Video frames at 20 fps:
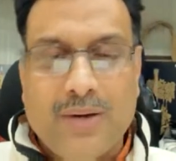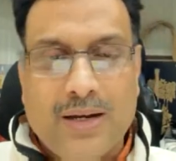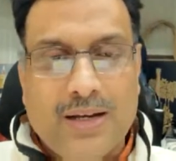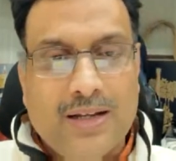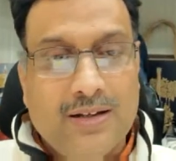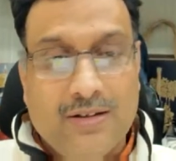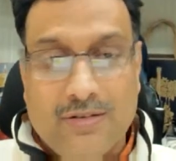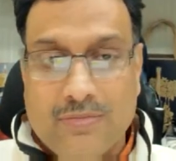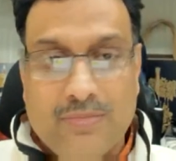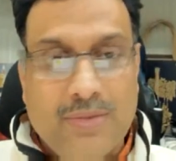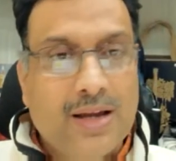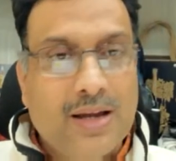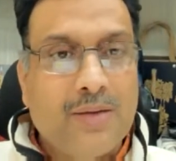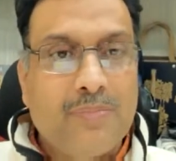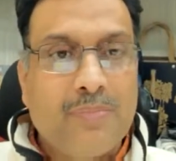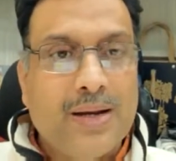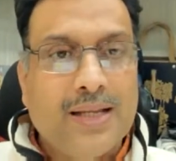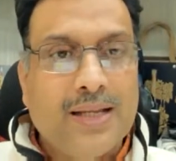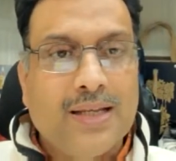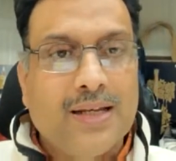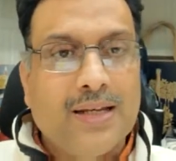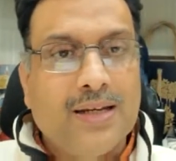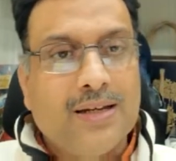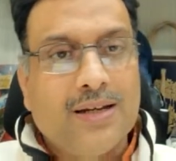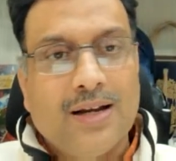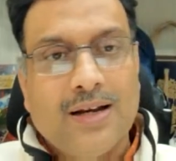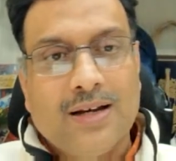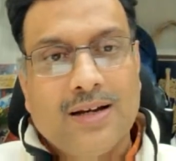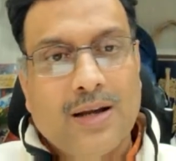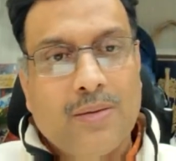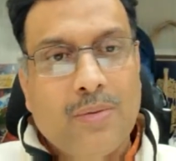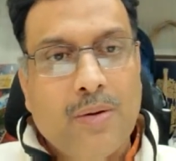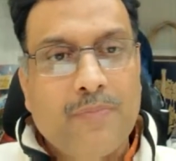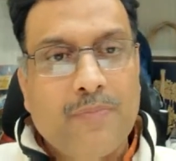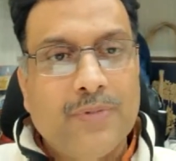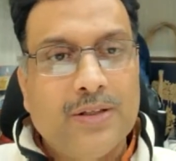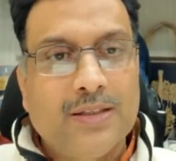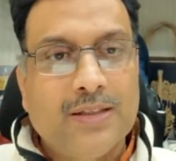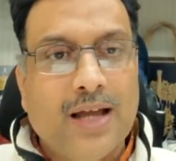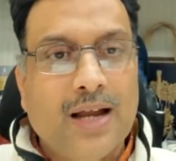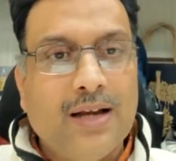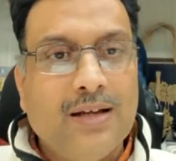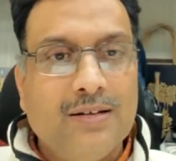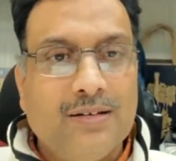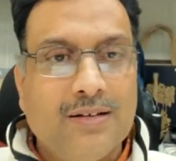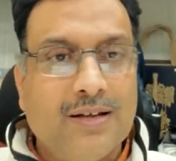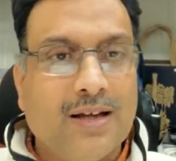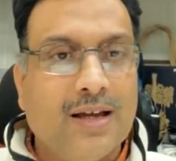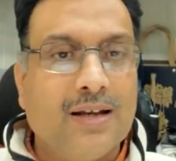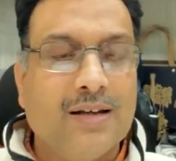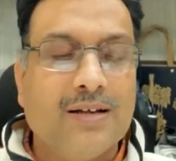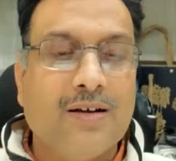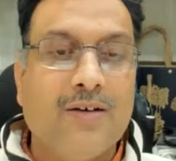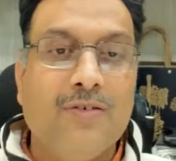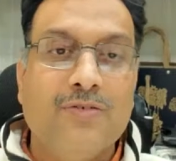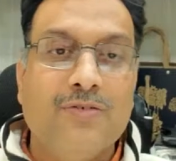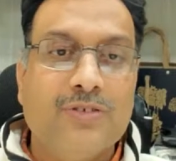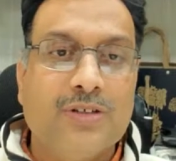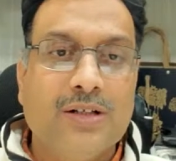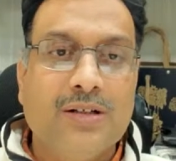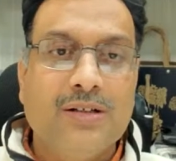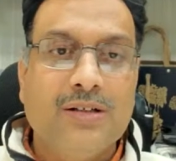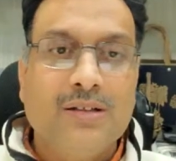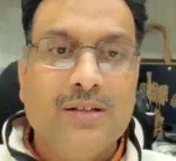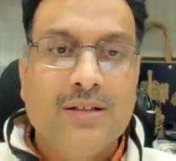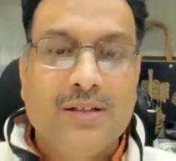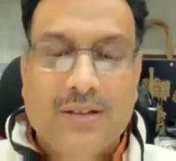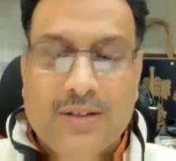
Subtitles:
you make a pedigree and come up with that. You can counsel.